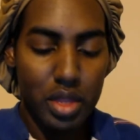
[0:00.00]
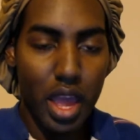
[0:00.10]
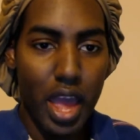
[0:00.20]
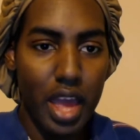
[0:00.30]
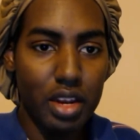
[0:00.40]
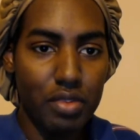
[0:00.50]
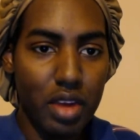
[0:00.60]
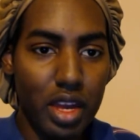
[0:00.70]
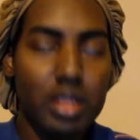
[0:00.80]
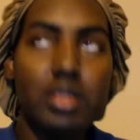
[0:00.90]
that
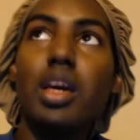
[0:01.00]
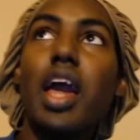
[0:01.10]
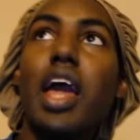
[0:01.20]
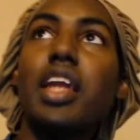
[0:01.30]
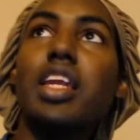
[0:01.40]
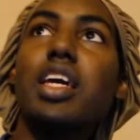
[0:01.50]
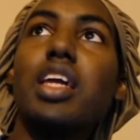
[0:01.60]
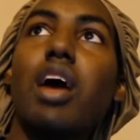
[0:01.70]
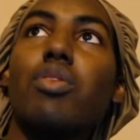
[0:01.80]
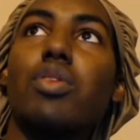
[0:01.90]
activates, and then
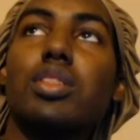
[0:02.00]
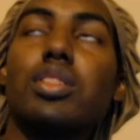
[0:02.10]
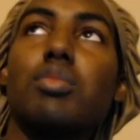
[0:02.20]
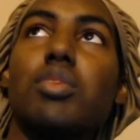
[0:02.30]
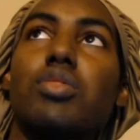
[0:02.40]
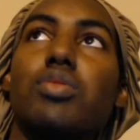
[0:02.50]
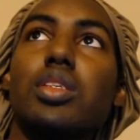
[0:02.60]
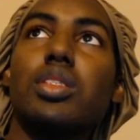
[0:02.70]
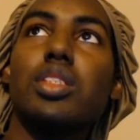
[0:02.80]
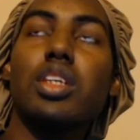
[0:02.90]
y'all going to see me use
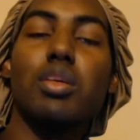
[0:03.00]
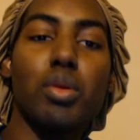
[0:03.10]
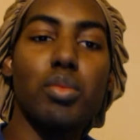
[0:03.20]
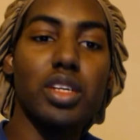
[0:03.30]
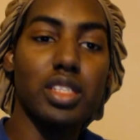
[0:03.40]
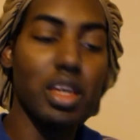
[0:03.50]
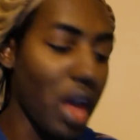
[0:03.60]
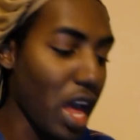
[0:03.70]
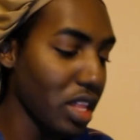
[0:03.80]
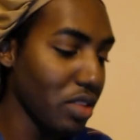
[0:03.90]
the steamer because
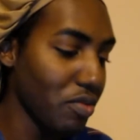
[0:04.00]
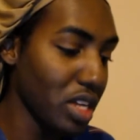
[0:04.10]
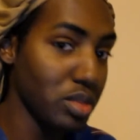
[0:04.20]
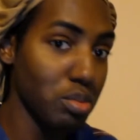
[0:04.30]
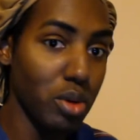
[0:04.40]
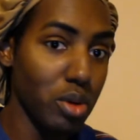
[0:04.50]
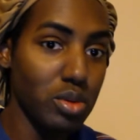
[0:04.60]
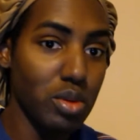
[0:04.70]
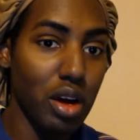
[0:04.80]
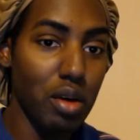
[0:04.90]
it activates
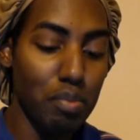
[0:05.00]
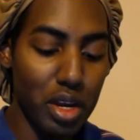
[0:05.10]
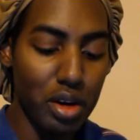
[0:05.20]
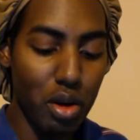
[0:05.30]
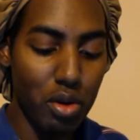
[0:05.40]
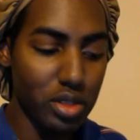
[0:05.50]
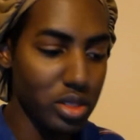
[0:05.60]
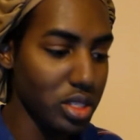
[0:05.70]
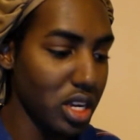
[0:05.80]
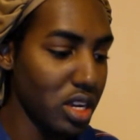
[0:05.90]
better on
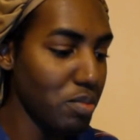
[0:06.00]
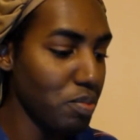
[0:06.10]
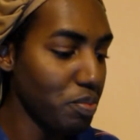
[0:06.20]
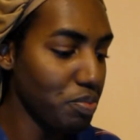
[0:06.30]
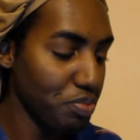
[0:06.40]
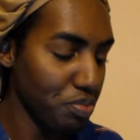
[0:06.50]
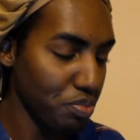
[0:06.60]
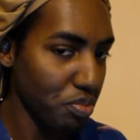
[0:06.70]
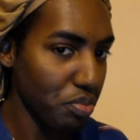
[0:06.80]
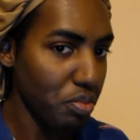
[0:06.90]
steam.
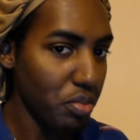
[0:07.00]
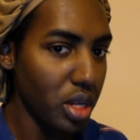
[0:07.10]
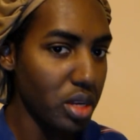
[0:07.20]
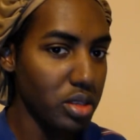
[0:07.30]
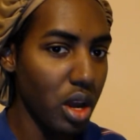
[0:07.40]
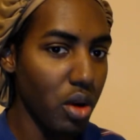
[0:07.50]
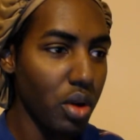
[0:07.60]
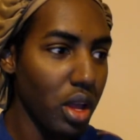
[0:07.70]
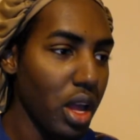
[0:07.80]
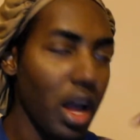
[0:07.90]

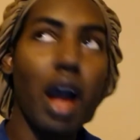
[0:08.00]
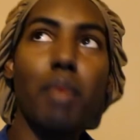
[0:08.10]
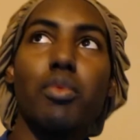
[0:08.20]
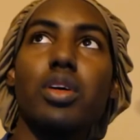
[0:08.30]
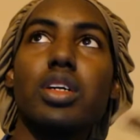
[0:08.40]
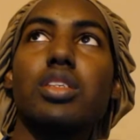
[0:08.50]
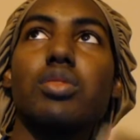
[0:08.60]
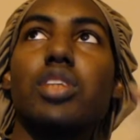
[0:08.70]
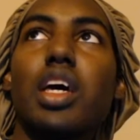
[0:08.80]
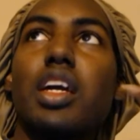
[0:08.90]
So I'm going
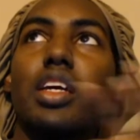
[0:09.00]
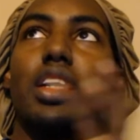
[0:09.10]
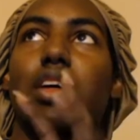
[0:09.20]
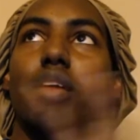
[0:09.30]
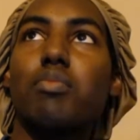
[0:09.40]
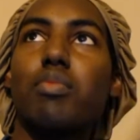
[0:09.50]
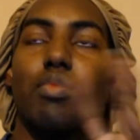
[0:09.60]
to take the,